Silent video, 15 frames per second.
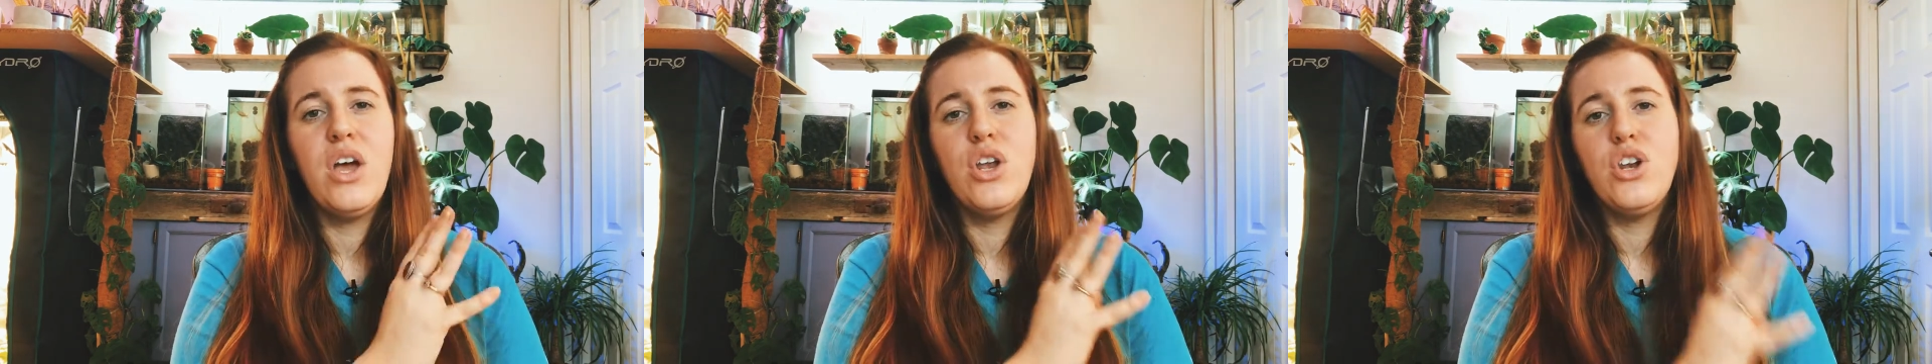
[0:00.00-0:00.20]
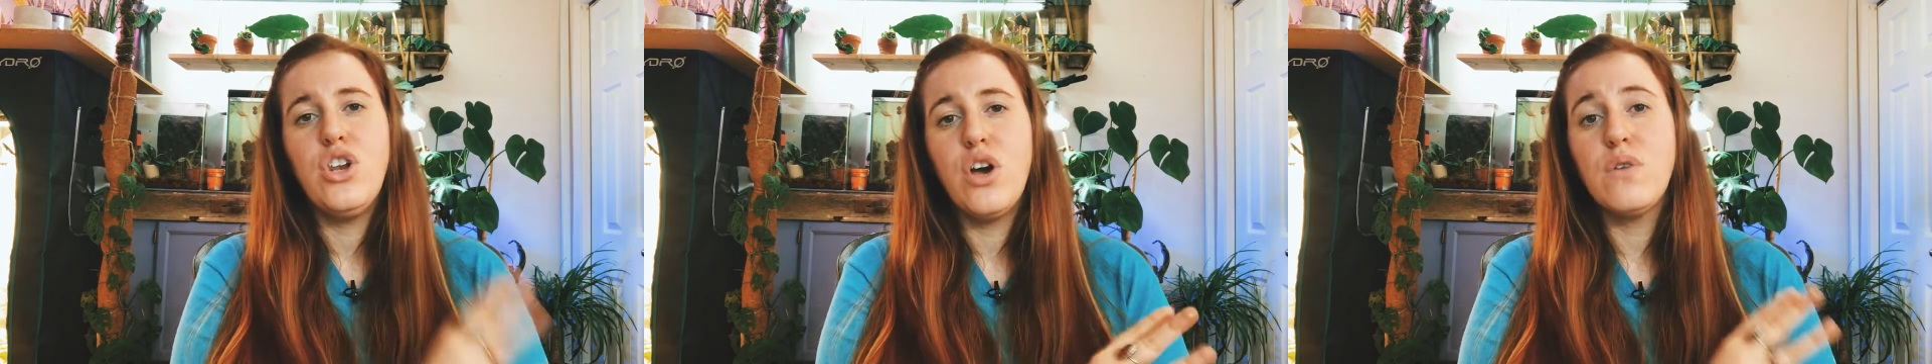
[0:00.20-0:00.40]

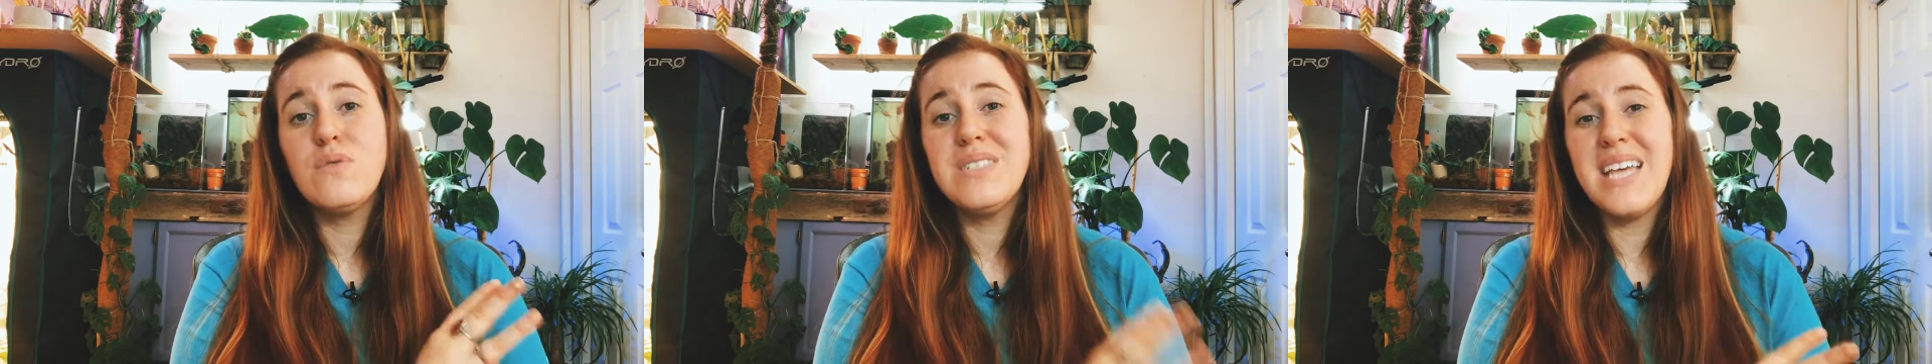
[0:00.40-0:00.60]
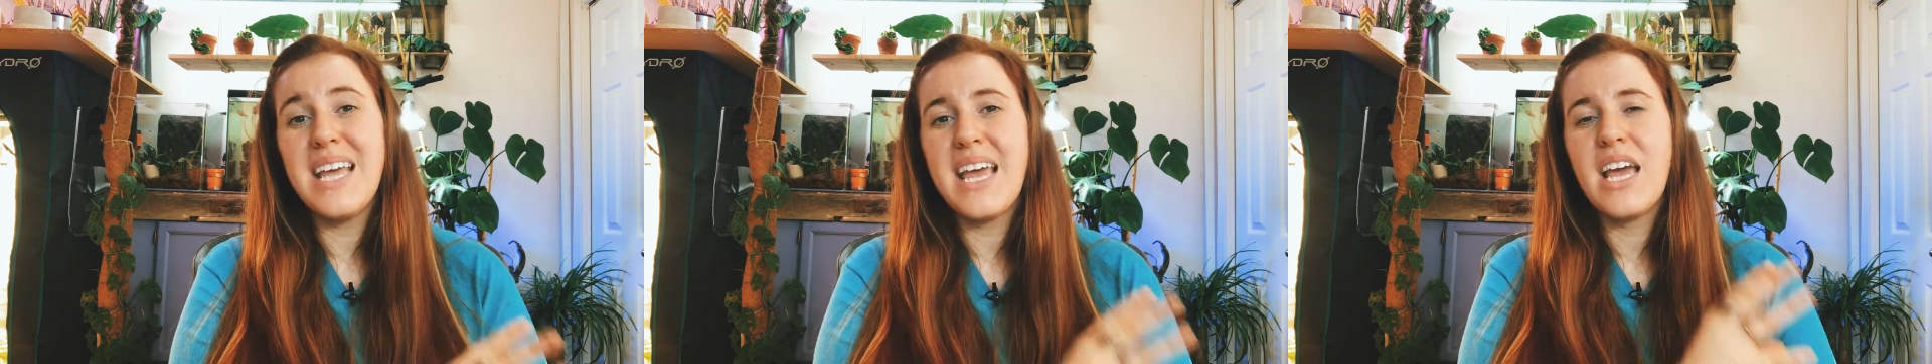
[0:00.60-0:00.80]
No
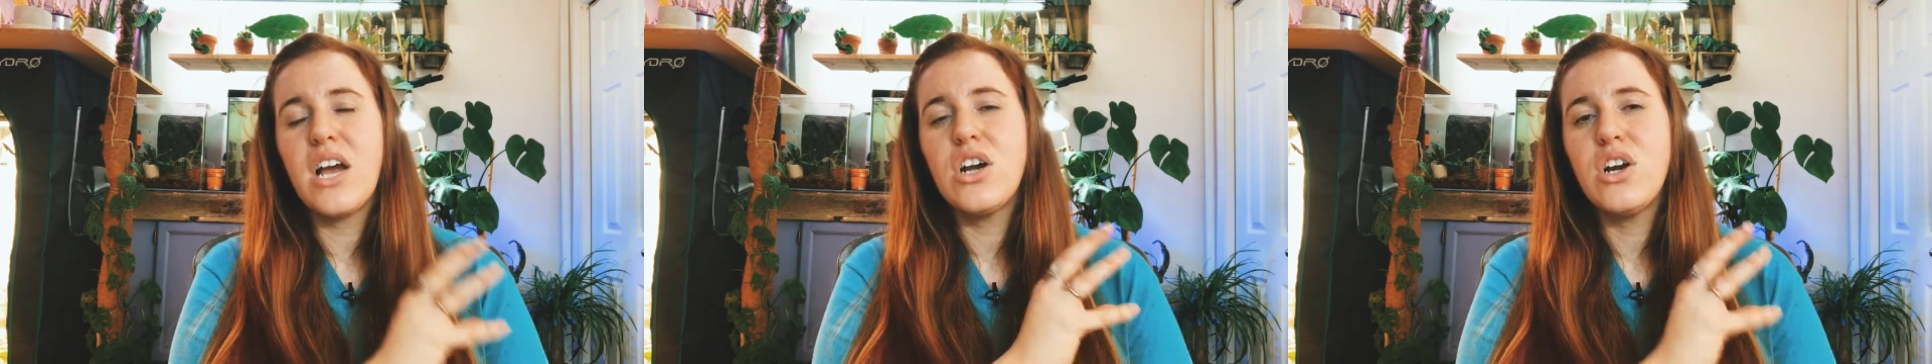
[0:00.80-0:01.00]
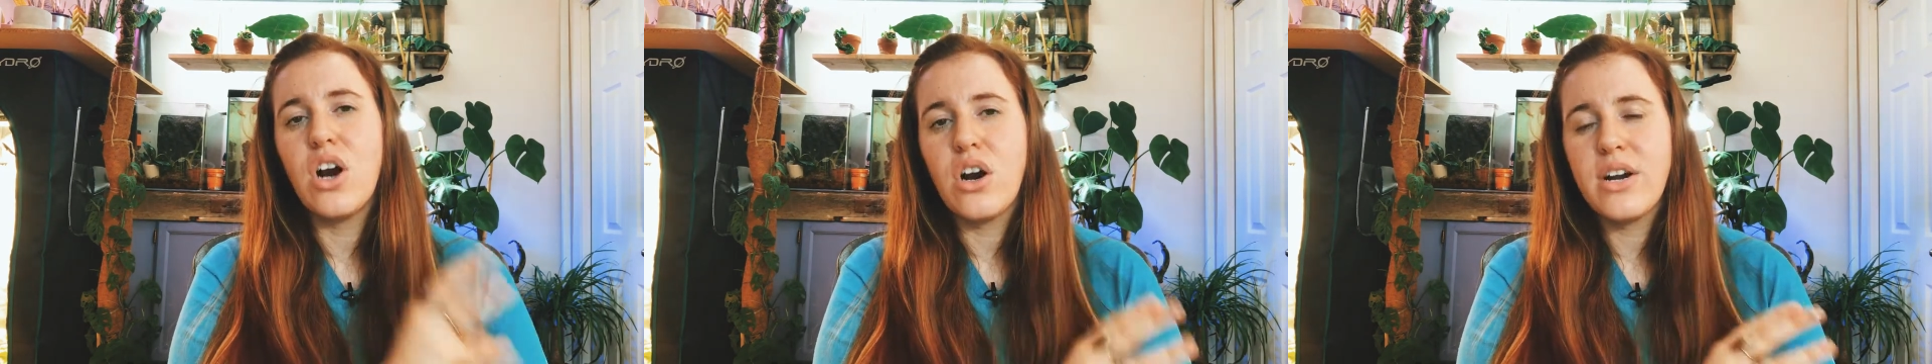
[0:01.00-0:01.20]
Dig
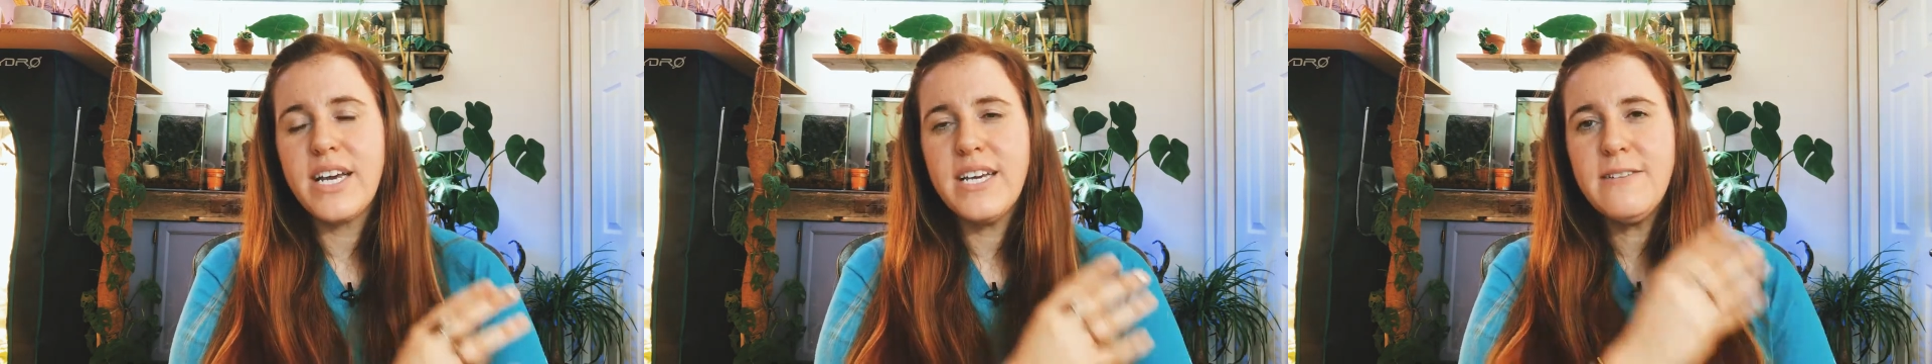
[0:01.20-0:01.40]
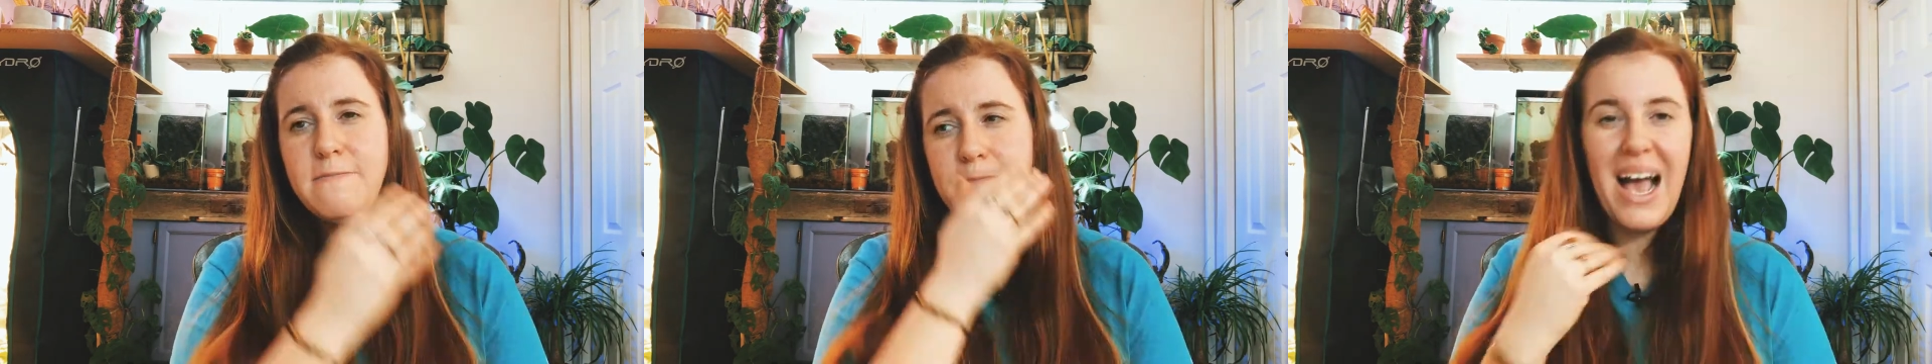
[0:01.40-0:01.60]

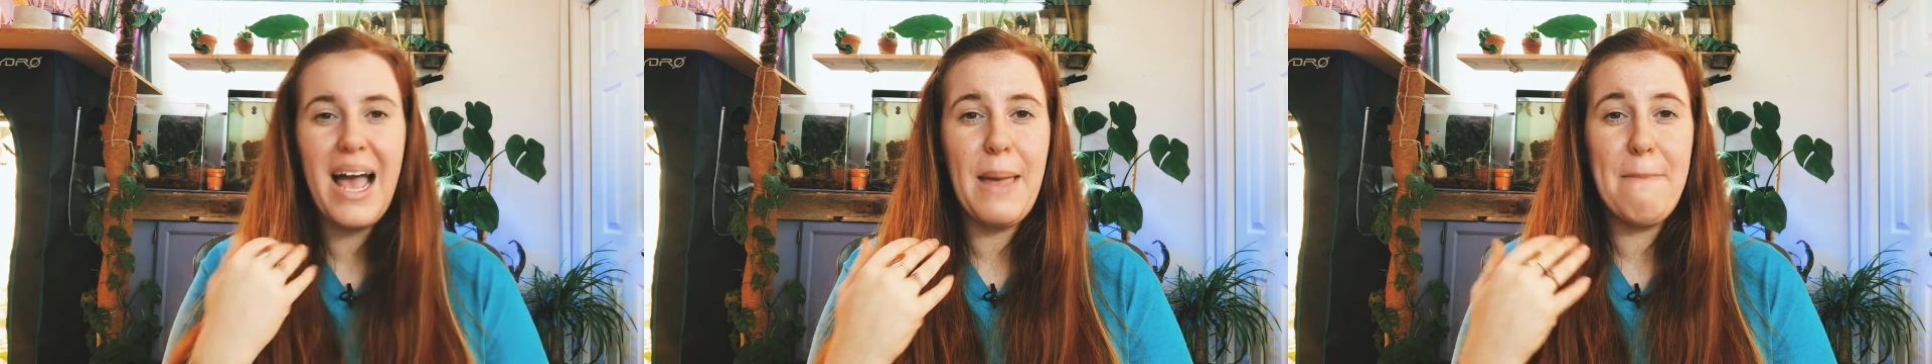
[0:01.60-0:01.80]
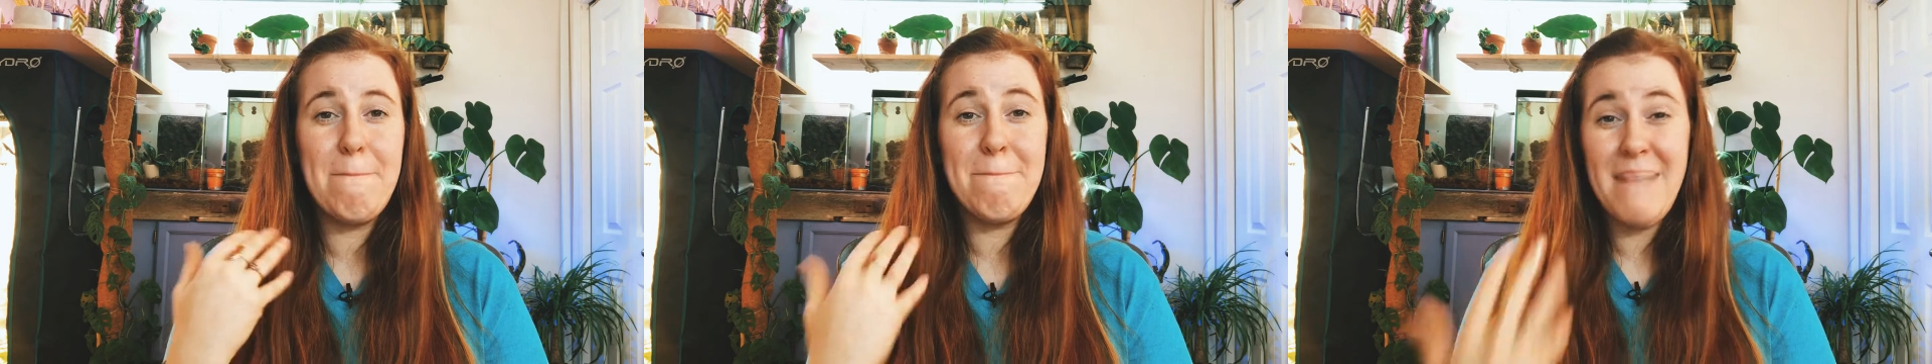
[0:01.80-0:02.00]
Garden,
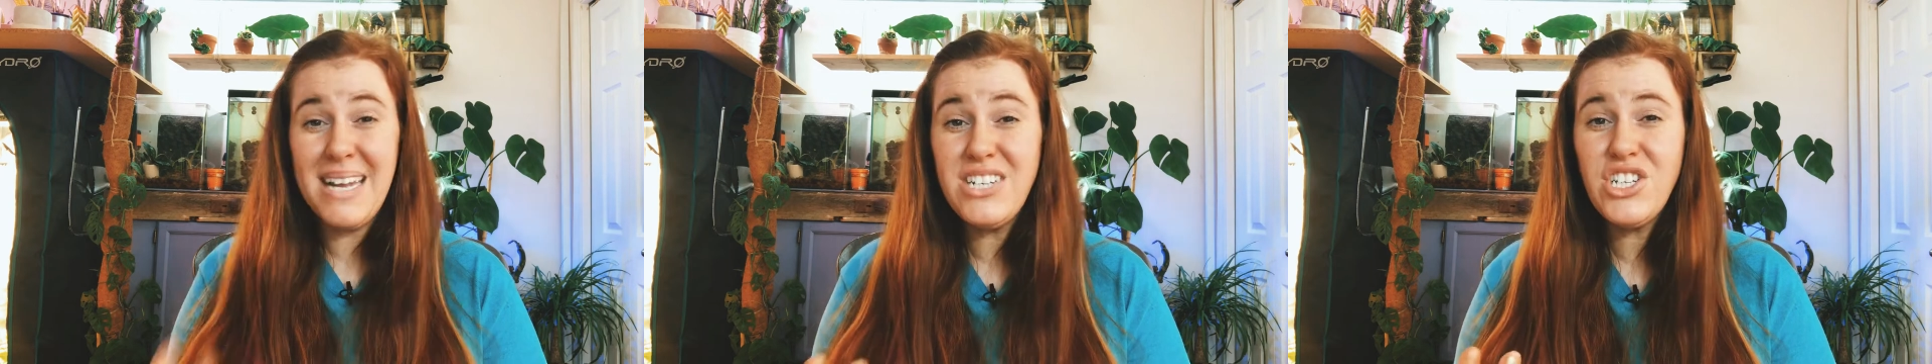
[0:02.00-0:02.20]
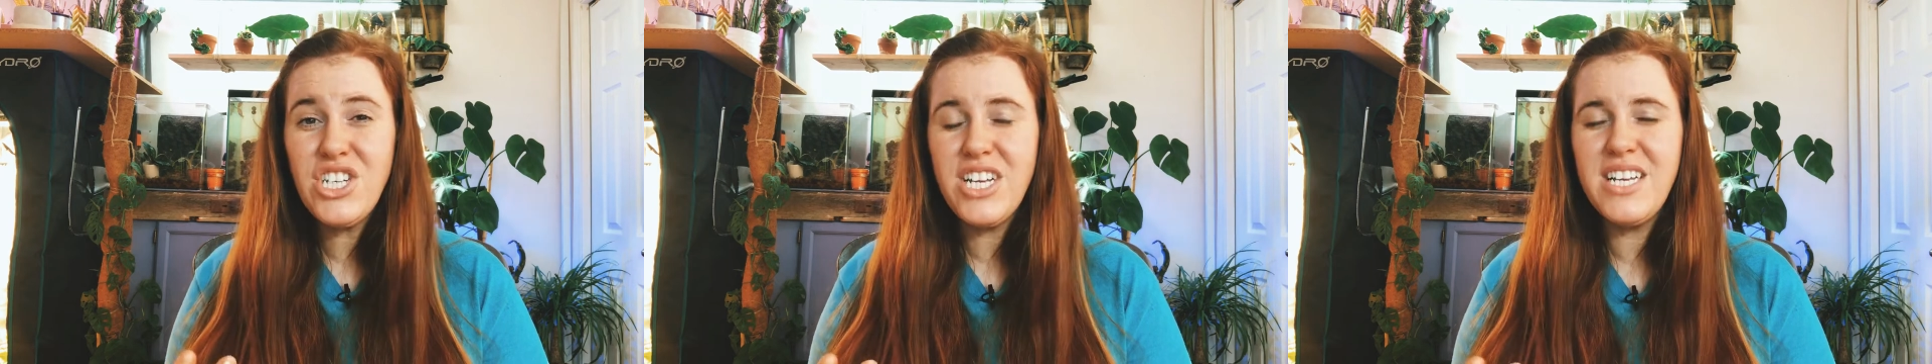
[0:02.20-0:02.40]
I
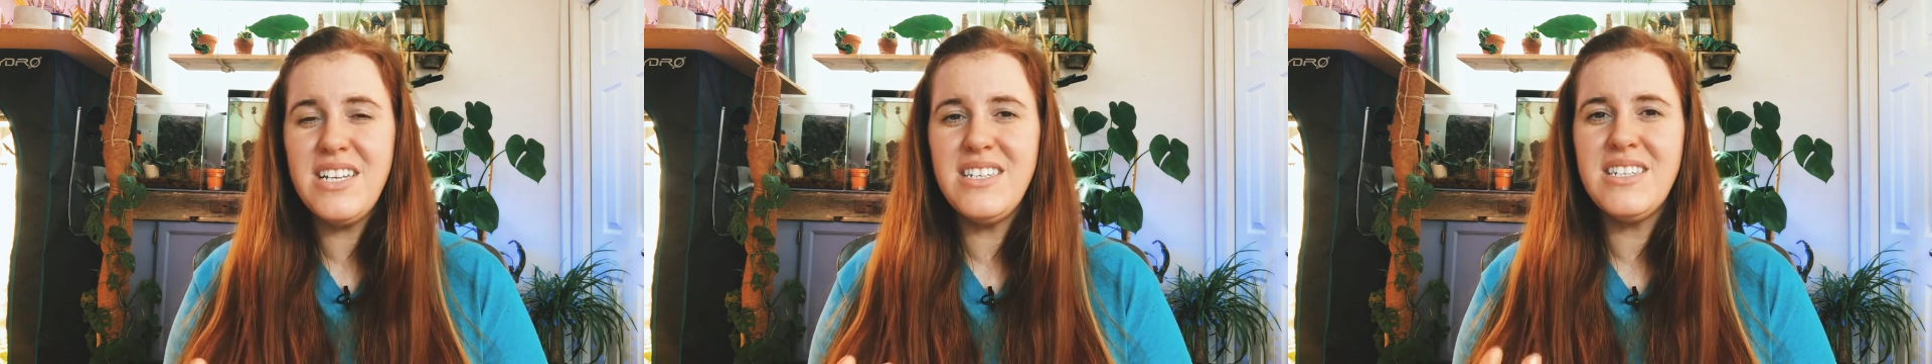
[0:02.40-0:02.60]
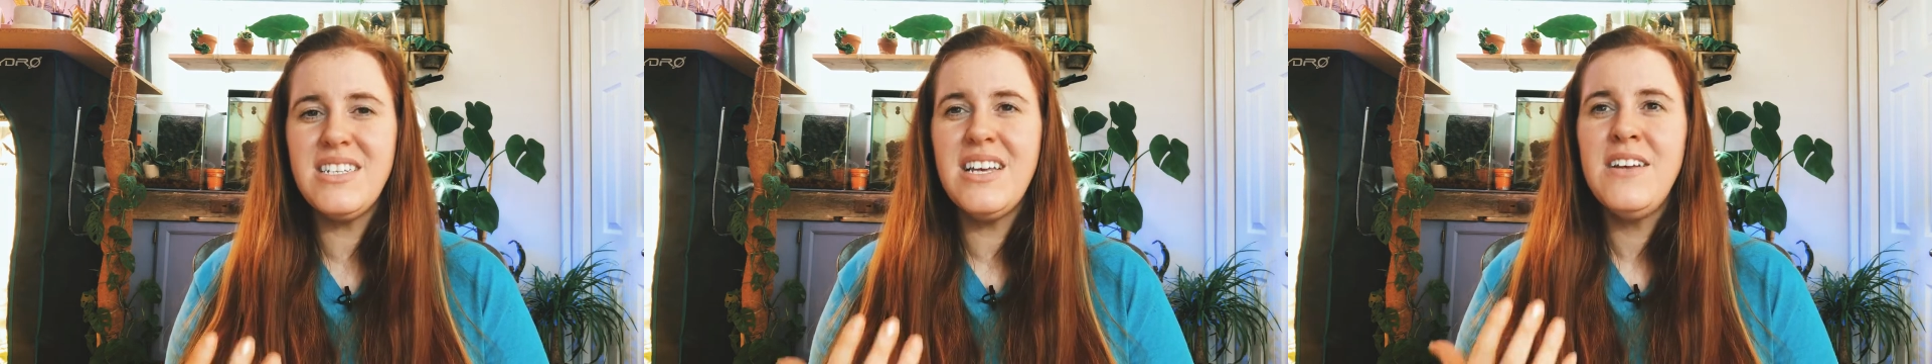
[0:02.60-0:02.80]

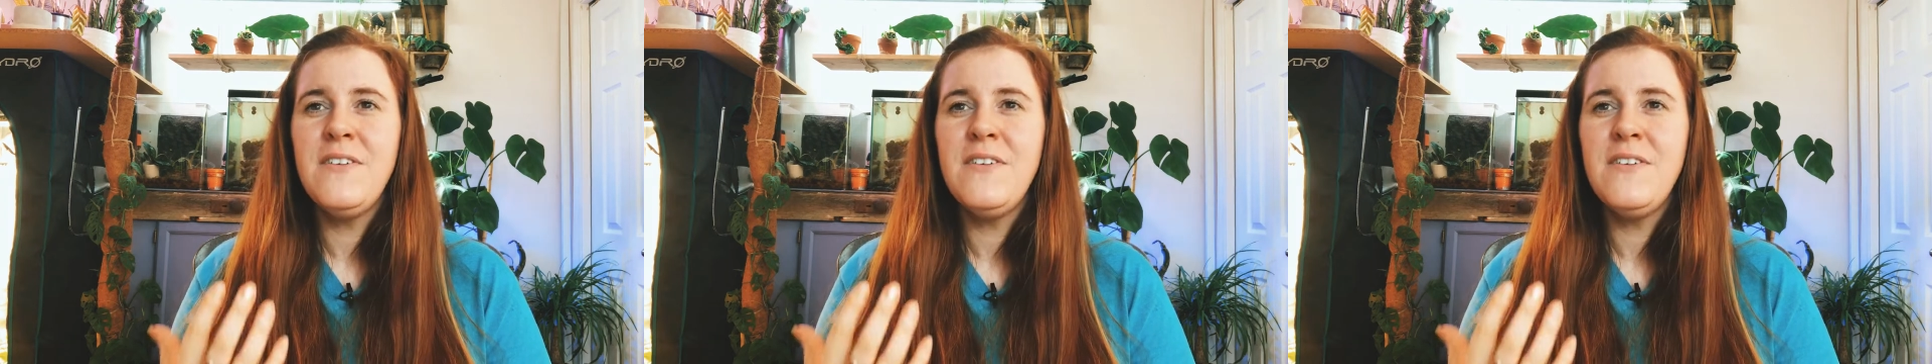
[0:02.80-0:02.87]
mentioned